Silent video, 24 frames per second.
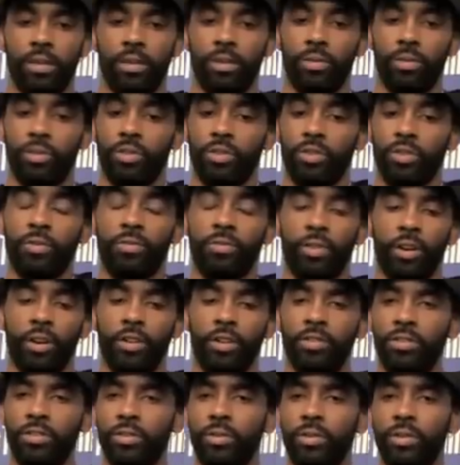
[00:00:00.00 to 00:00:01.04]
which you're
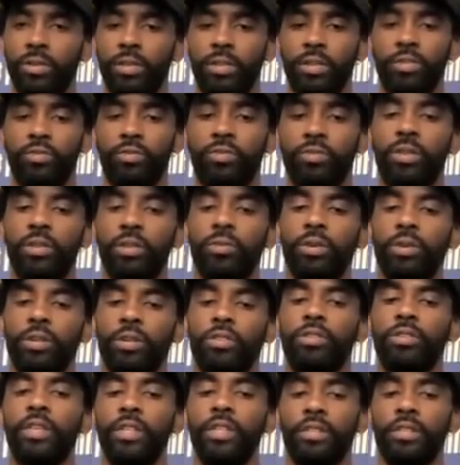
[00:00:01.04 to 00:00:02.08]
referring to, is really what
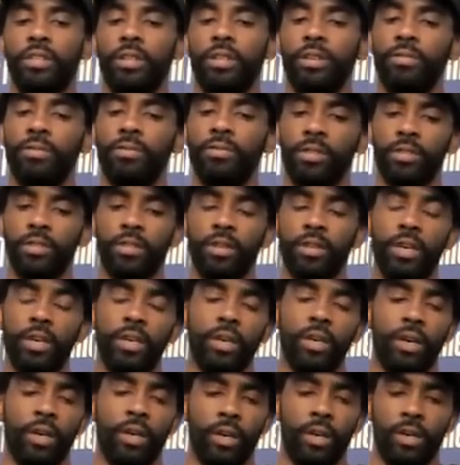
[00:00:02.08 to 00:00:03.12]
creates the difference.
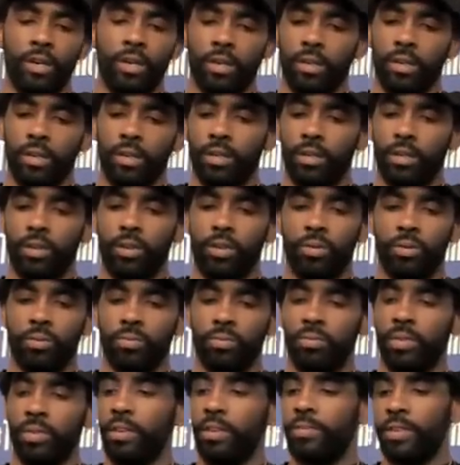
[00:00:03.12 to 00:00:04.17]
Uh, you know,
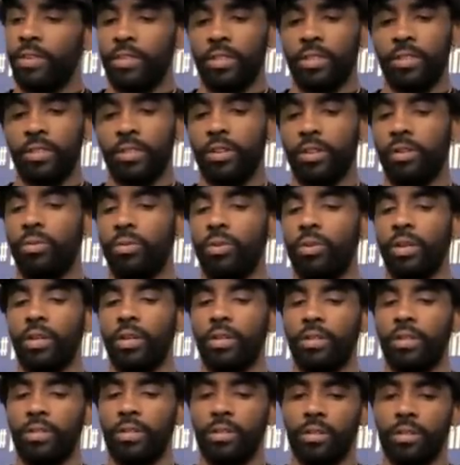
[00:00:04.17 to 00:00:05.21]
defense is going to win
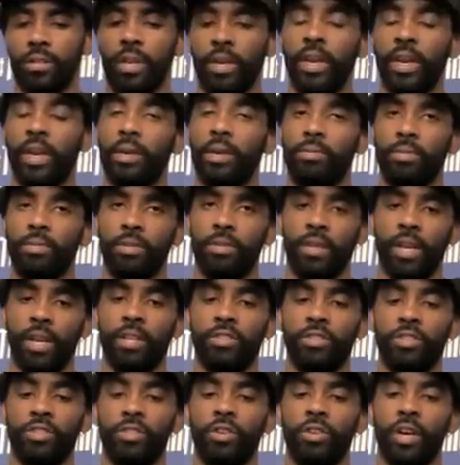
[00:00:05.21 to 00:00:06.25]
us games down
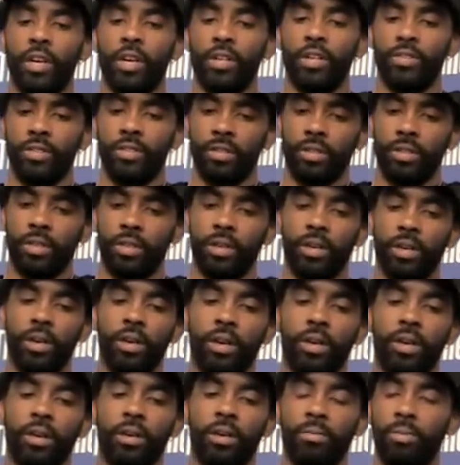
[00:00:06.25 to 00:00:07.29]
the stretch,
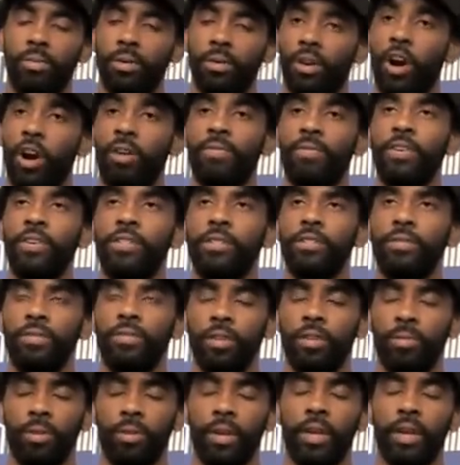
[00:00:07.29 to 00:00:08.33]
uh, but
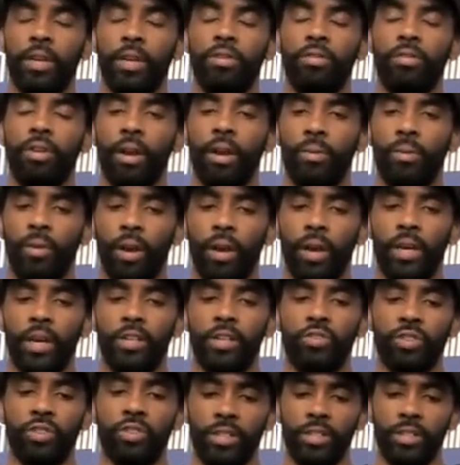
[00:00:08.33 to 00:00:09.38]
offensively playing the right way
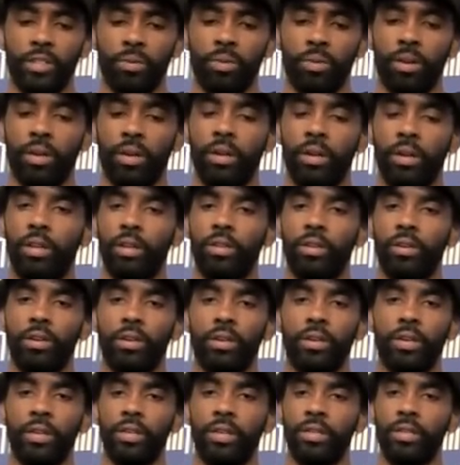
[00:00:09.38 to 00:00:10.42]
and trusting one
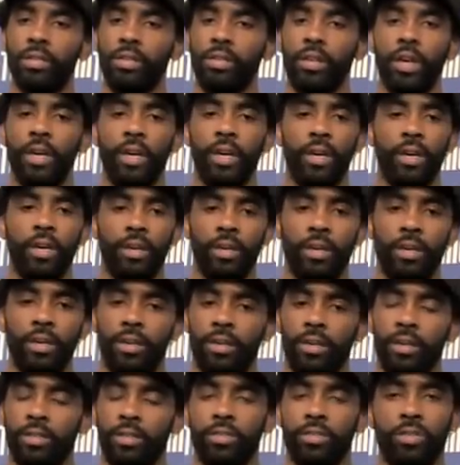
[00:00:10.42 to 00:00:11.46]
another is
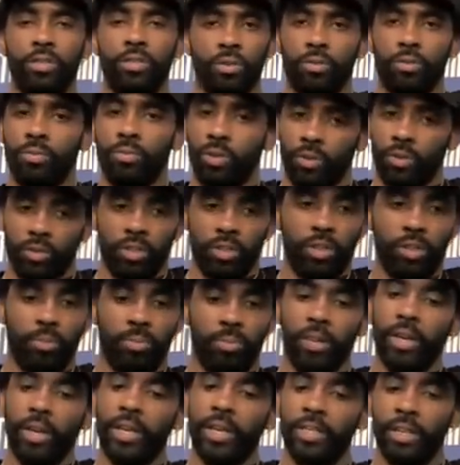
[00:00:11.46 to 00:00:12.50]
is those those little
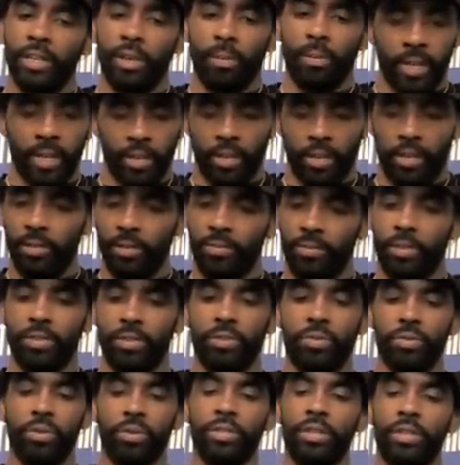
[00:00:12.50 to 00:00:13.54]
plays that make the
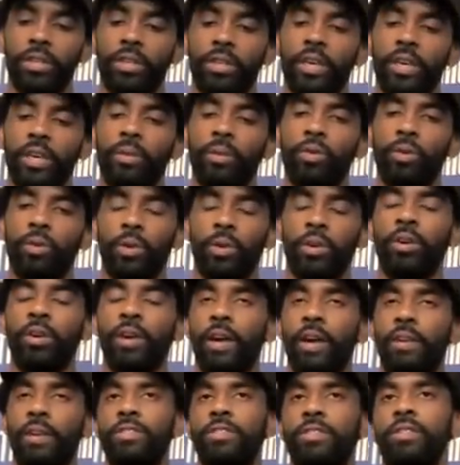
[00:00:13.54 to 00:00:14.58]
difference towards the end of the game, where we don't
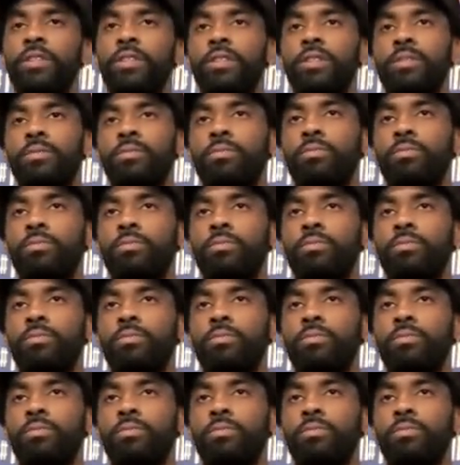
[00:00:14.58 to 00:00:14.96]
have to